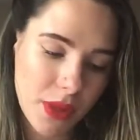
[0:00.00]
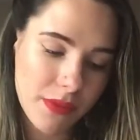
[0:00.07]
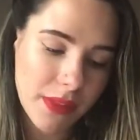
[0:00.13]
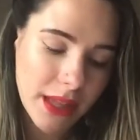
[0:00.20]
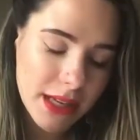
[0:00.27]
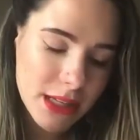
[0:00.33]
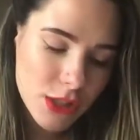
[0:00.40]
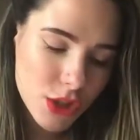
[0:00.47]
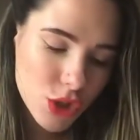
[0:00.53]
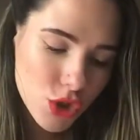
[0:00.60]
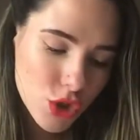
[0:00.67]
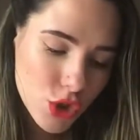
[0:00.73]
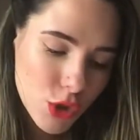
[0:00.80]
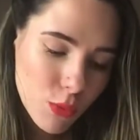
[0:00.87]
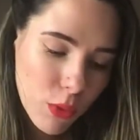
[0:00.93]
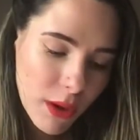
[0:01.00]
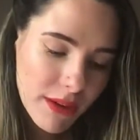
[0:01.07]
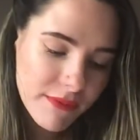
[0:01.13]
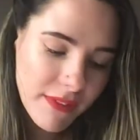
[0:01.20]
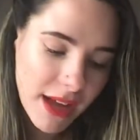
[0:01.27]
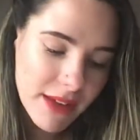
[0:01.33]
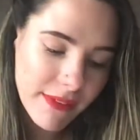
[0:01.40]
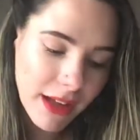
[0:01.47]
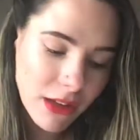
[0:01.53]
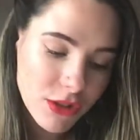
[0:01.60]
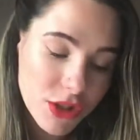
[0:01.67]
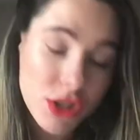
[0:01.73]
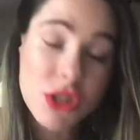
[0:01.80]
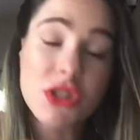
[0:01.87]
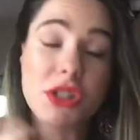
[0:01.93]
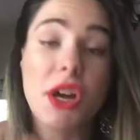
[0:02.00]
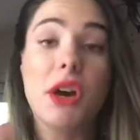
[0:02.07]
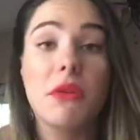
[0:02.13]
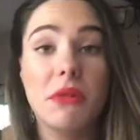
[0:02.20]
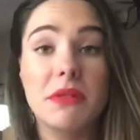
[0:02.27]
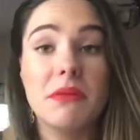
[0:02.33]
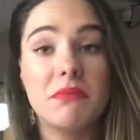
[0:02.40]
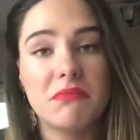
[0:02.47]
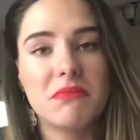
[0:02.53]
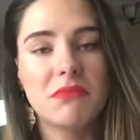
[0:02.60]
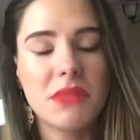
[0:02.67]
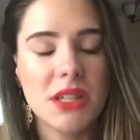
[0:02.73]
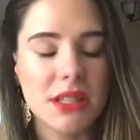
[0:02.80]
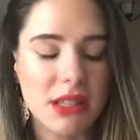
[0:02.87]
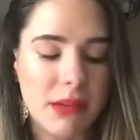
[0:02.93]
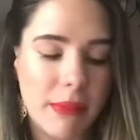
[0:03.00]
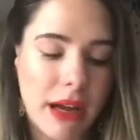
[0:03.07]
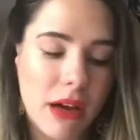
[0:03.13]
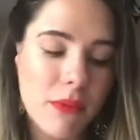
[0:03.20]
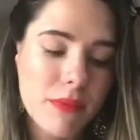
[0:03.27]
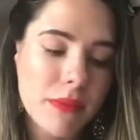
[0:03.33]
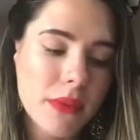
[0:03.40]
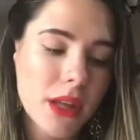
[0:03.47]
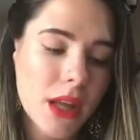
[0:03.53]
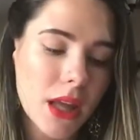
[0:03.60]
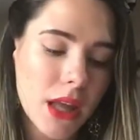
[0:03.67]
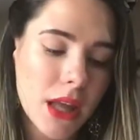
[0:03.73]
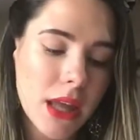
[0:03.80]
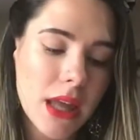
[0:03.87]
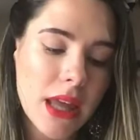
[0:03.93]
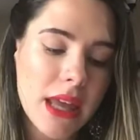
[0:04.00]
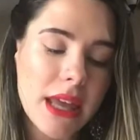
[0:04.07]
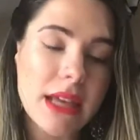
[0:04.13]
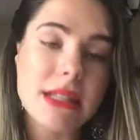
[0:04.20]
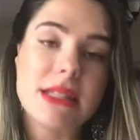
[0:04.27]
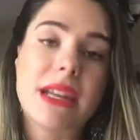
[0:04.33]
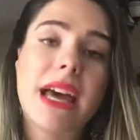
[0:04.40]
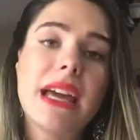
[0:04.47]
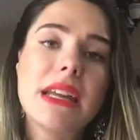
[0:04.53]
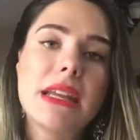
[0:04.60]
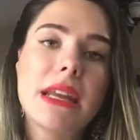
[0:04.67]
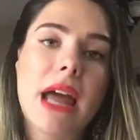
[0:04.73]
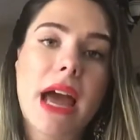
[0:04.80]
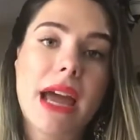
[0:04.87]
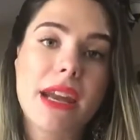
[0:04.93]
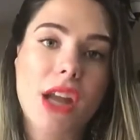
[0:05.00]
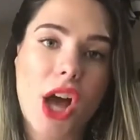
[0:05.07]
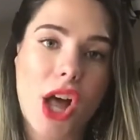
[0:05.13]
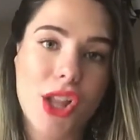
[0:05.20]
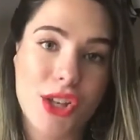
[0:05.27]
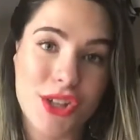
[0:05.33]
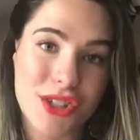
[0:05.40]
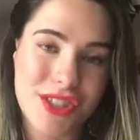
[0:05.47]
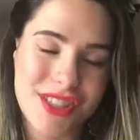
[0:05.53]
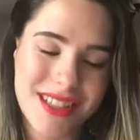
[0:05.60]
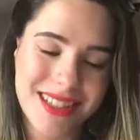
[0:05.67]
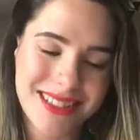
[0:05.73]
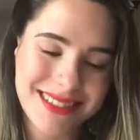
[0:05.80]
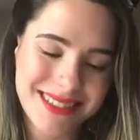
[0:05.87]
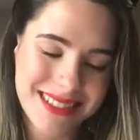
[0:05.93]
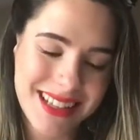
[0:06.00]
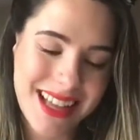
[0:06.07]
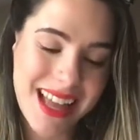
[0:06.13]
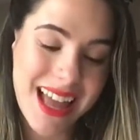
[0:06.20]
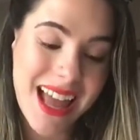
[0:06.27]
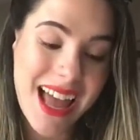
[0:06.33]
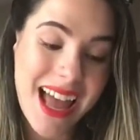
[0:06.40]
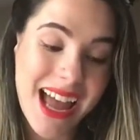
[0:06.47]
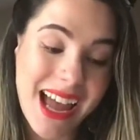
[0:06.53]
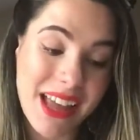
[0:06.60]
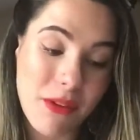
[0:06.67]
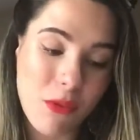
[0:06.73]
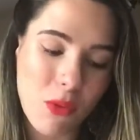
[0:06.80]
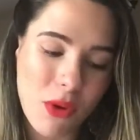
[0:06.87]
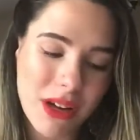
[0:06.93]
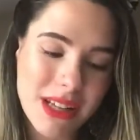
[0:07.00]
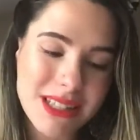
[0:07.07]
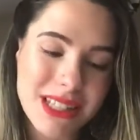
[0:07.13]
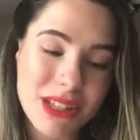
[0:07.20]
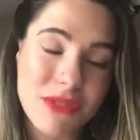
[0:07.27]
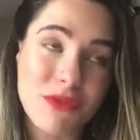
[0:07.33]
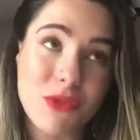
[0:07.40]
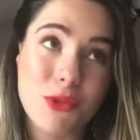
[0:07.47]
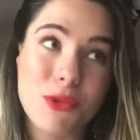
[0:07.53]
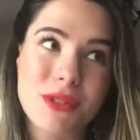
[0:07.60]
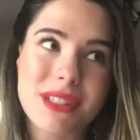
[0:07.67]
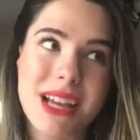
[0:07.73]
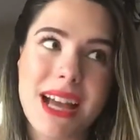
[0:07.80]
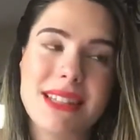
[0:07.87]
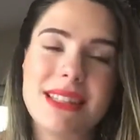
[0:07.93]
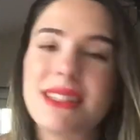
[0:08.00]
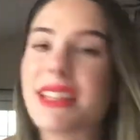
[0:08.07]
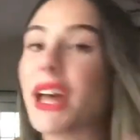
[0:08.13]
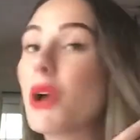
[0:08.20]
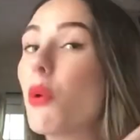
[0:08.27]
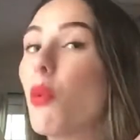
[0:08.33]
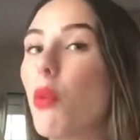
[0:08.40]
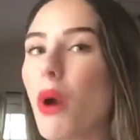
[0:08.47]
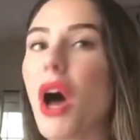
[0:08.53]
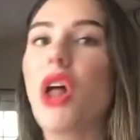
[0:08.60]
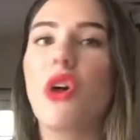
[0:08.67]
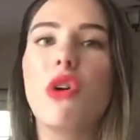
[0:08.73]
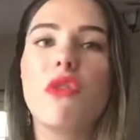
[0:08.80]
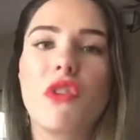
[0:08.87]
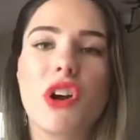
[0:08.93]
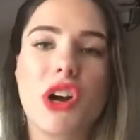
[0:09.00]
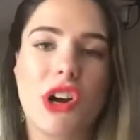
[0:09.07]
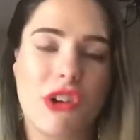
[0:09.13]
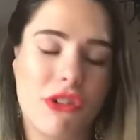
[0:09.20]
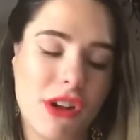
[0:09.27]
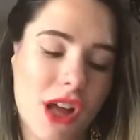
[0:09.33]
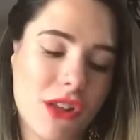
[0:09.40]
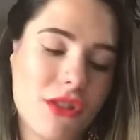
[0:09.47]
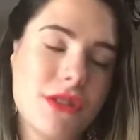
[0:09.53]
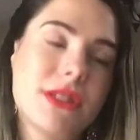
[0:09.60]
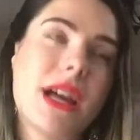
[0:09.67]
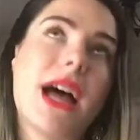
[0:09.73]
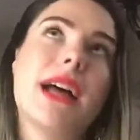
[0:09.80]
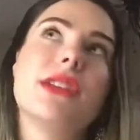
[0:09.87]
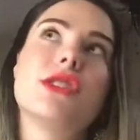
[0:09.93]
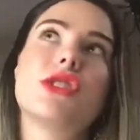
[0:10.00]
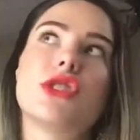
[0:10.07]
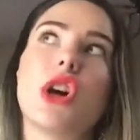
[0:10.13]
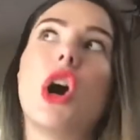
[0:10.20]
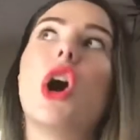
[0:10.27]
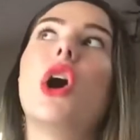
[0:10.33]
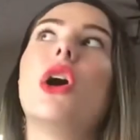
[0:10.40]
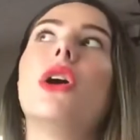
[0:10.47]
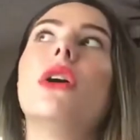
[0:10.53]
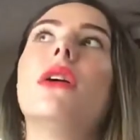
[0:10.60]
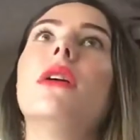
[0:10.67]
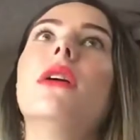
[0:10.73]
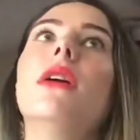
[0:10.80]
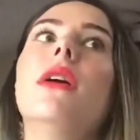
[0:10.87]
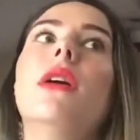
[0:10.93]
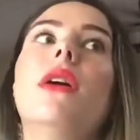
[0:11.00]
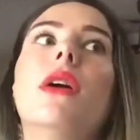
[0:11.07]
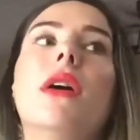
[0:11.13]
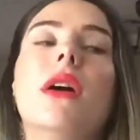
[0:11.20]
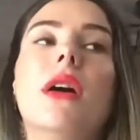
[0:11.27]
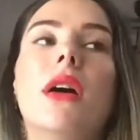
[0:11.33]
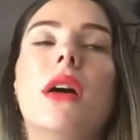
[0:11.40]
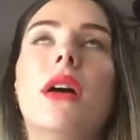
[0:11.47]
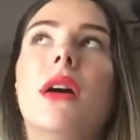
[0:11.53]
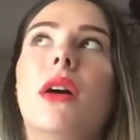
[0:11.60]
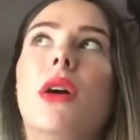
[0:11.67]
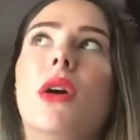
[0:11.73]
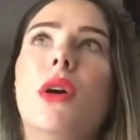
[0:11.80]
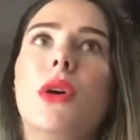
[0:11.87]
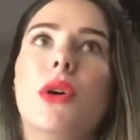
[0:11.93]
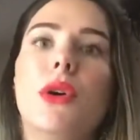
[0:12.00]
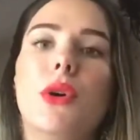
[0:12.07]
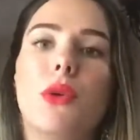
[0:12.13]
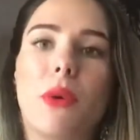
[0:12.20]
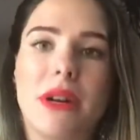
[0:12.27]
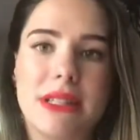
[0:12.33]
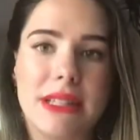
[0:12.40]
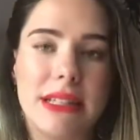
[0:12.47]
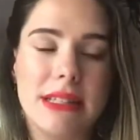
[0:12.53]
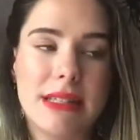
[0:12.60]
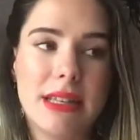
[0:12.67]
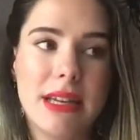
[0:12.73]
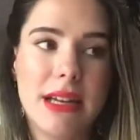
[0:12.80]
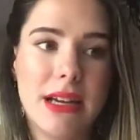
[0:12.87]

is 2.5 ounces, so a decent amount, is $99. I want to say the full size is like well over $100. I saw, who was it?